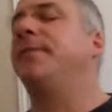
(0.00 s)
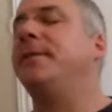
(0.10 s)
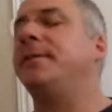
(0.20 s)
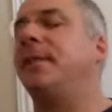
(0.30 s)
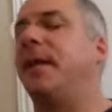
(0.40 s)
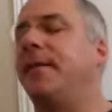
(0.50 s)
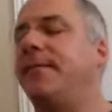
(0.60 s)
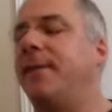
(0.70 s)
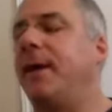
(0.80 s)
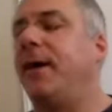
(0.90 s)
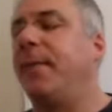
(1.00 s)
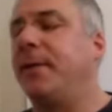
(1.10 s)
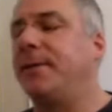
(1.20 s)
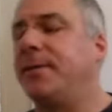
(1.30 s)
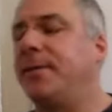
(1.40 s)
this life
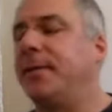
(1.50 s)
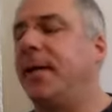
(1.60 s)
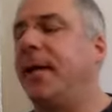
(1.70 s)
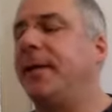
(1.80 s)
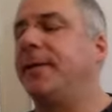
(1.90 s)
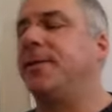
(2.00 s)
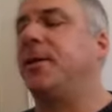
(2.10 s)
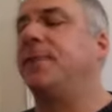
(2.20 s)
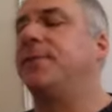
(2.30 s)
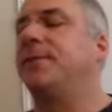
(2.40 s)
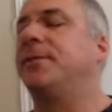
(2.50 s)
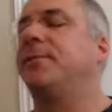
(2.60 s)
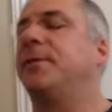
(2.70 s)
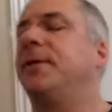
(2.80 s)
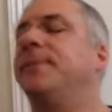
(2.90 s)
melts into light and dissolves into
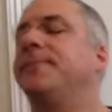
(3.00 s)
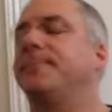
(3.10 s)
the Buddha.